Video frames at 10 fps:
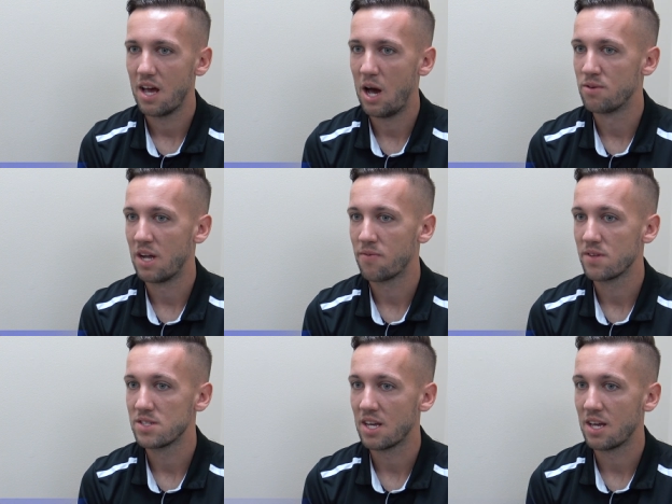I would
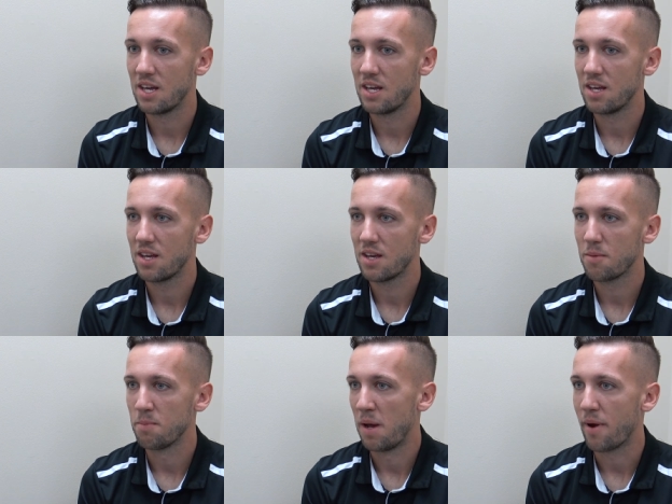definitely say
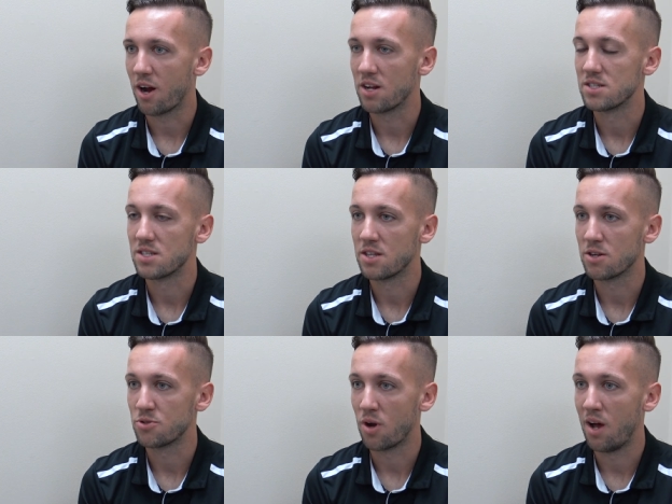my parents,
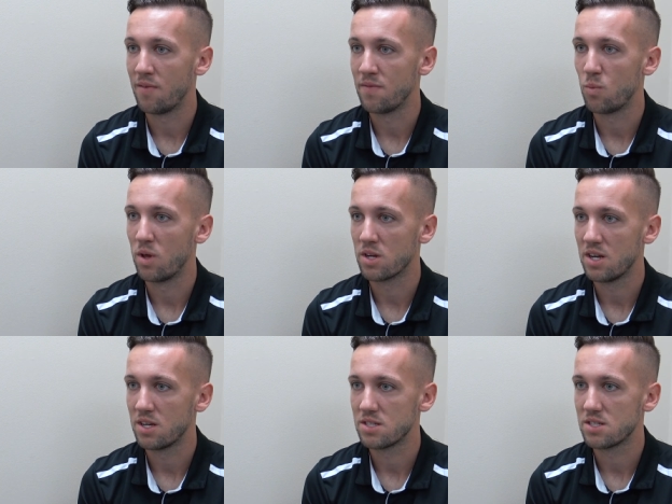their drive and
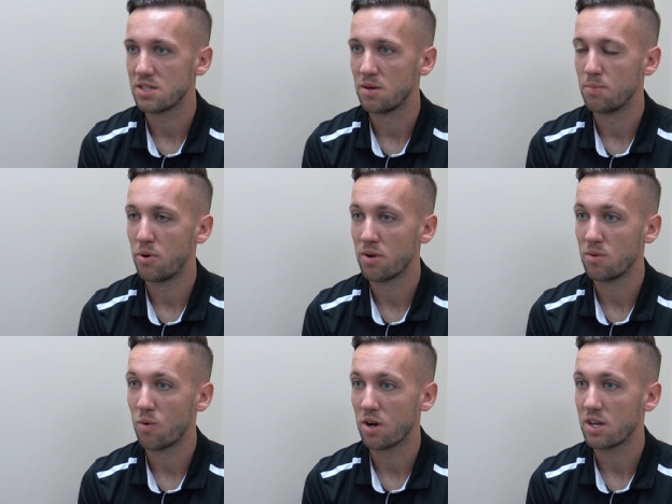willingness to put in the
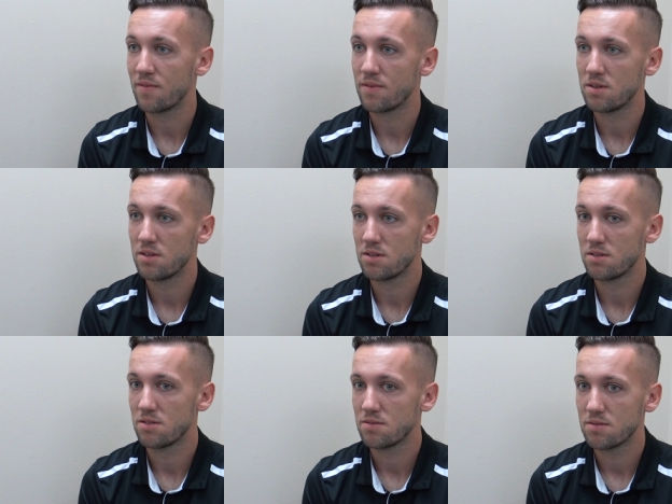work even
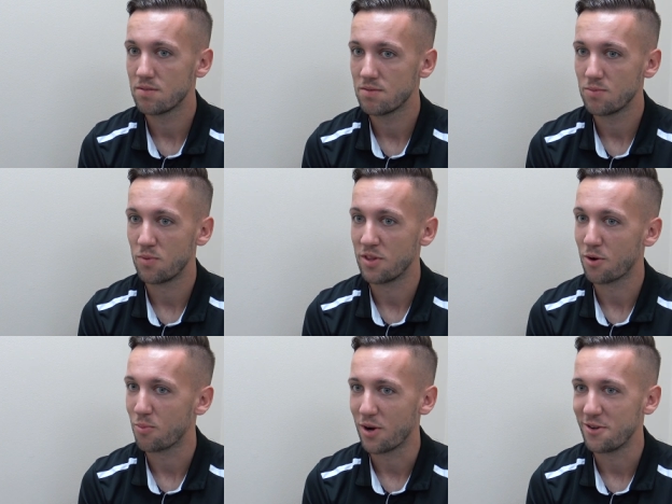when
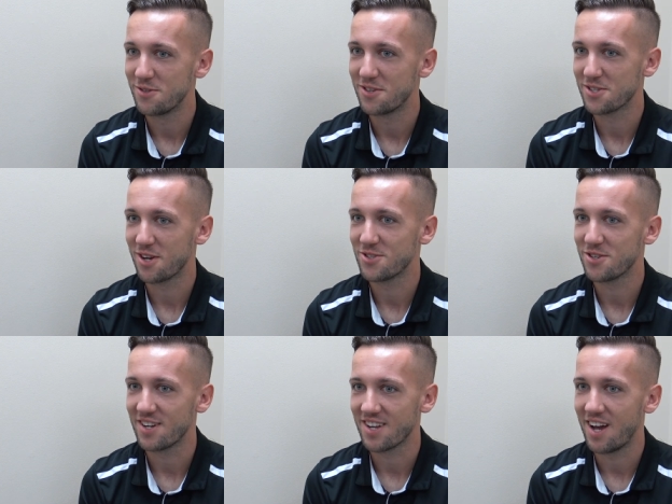they're brand new to this
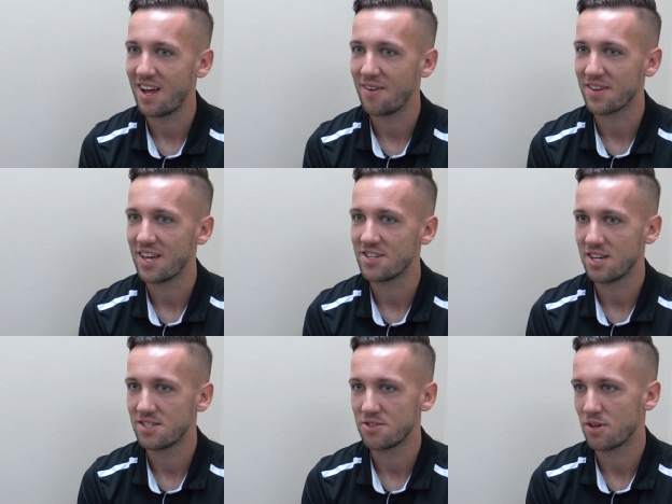country and kind of have a kid
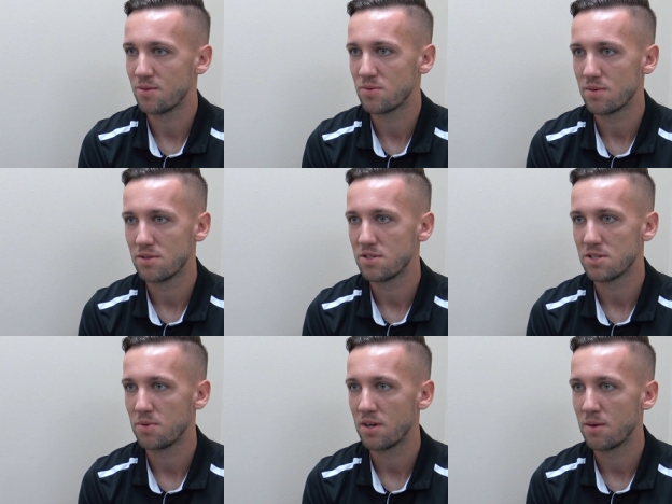chase his dreams would
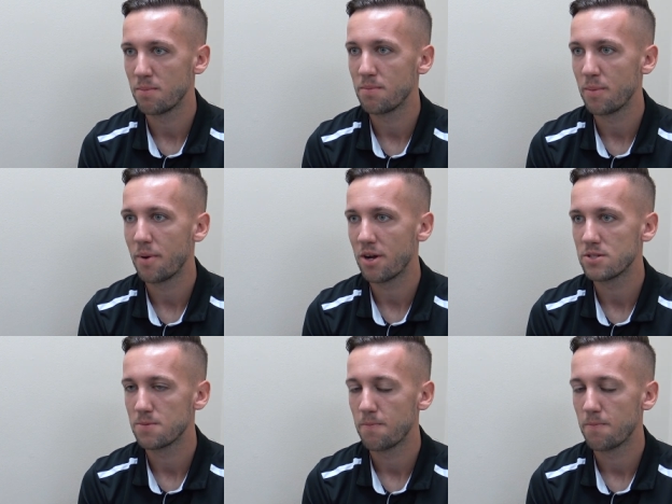just be it, parents.